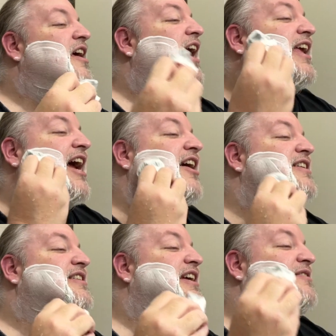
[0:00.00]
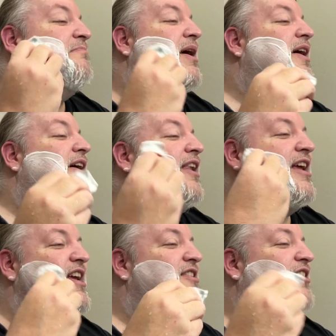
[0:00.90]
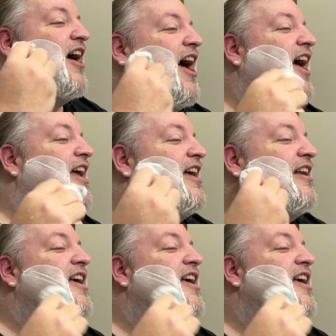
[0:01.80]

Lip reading: And Gary sings, "Mully's crying."